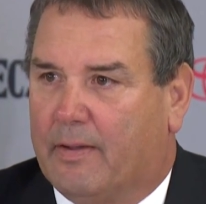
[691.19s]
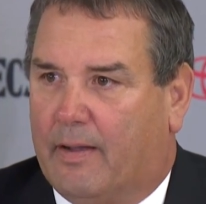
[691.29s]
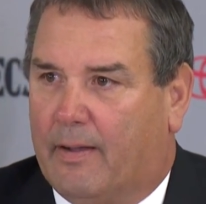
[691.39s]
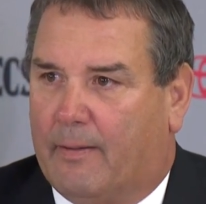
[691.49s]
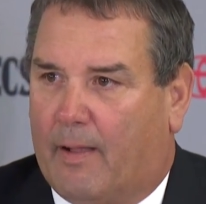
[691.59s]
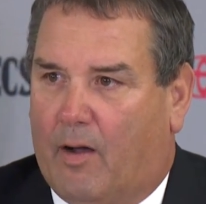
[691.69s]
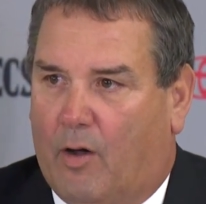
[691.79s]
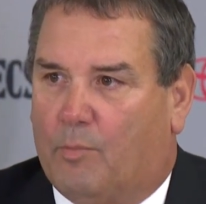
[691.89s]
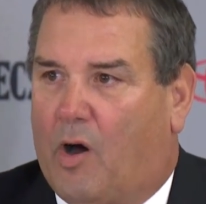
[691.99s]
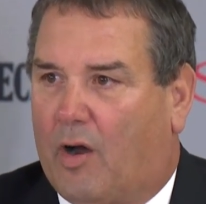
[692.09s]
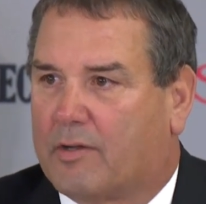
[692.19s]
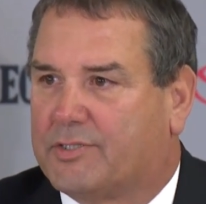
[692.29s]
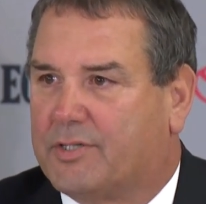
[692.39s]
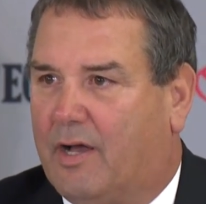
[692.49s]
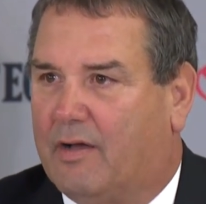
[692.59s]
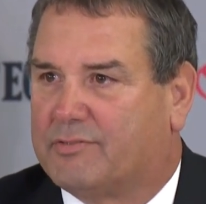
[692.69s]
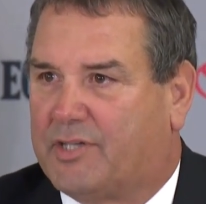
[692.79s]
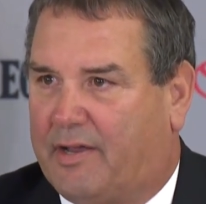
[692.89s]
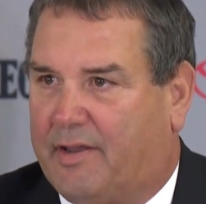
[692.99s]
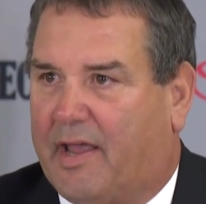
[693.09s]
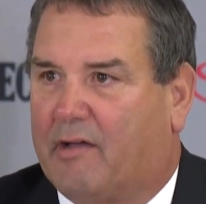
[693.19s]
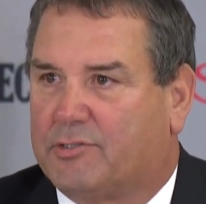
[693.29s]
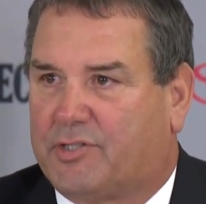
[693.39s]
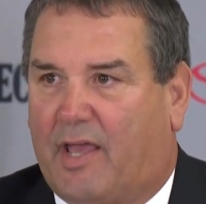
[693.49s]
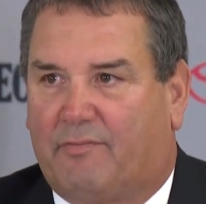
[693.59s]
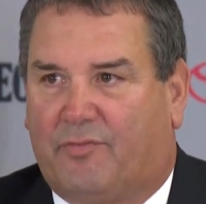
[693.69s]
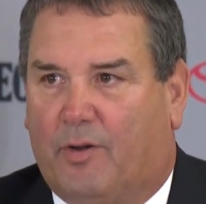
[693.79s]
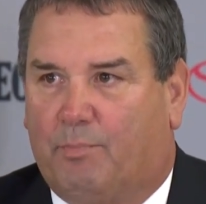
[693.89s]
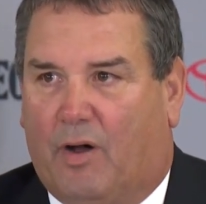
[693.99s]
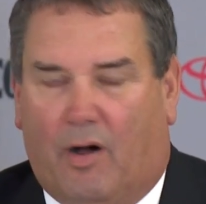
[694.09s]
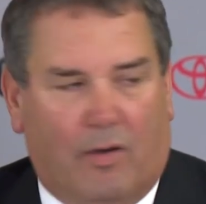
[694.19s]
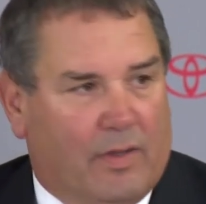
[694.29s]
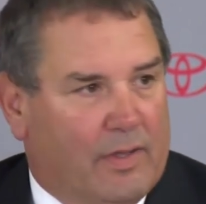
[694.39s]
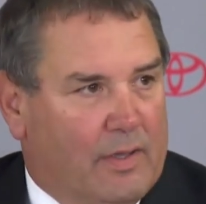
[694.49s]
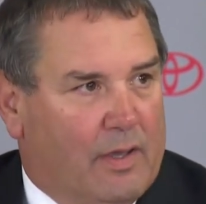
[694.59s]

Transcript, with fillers: hallmarks of San Diego State football